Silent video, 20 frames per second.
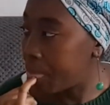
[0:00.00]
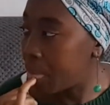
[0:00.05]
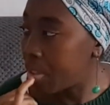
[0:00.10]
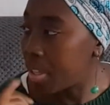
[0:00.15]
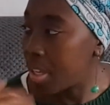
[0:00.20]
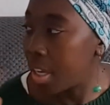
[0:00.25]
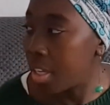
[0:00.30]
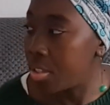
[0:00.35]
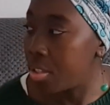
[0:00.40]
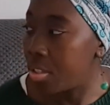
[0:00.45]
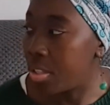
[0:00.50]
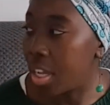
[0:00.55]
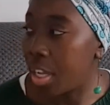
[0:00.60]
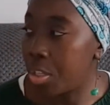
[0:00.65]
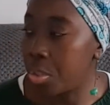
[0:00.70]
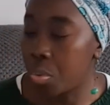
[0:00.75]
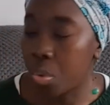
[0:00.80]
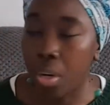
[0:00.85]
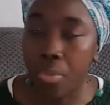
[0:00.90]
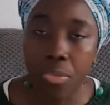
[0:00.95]
Yeah, so
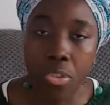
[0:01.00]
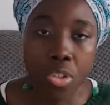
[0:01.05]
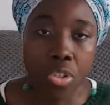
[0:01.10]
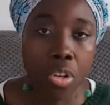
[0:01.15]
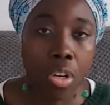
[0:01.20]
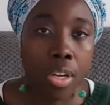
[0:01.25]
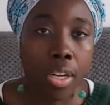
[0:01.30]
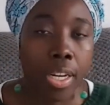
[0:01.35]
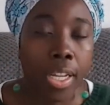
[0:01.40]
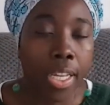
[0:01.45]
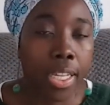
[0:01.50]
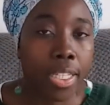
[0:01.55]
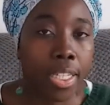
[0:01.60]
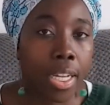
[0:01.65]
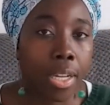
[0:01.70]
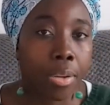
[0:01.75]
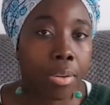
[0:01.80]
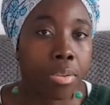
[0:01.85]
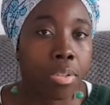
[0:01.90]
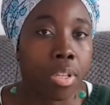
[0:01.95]
that's what I've just got laid
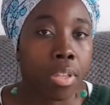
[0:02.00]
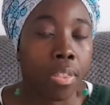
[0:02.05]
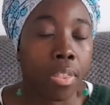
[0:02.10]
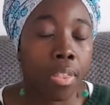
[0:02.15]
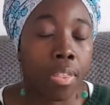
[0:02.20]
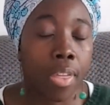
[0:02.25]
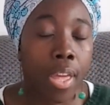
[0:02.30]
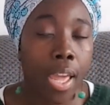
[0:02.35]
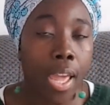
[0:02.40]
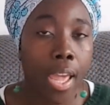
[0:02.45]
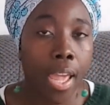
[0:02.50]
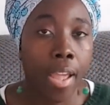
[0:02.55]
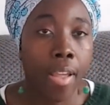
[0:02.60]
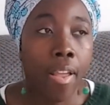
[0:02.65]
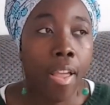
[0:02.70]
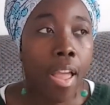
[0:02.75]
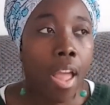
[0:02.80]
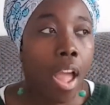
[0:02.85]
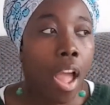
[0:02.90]
out there.